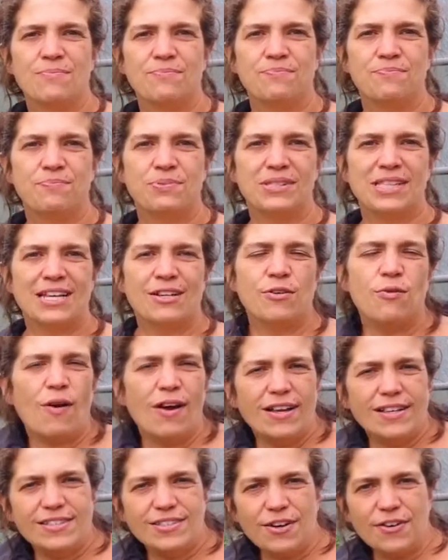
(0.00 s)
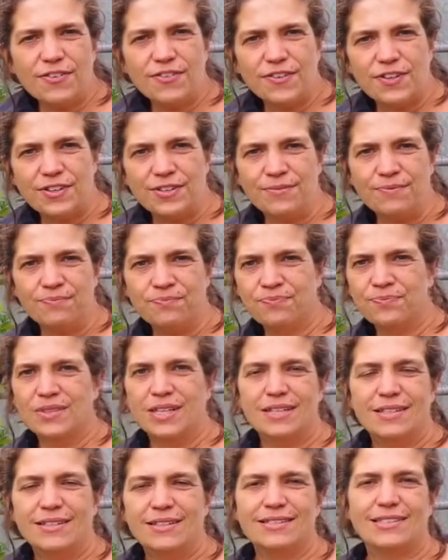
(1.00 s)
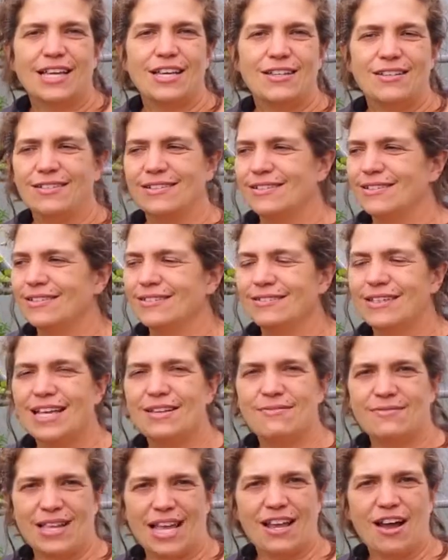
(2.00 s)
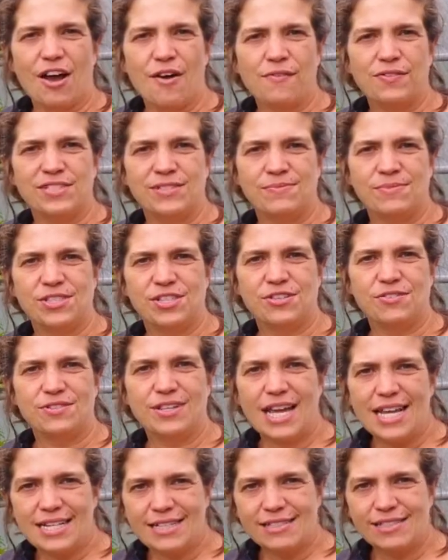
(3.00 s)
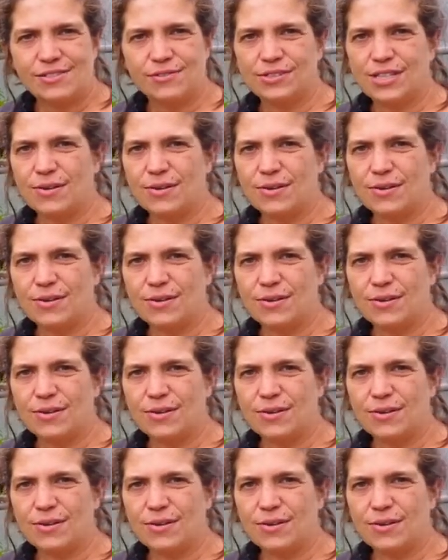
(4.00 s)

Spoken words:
but then quite often they harvest them too late,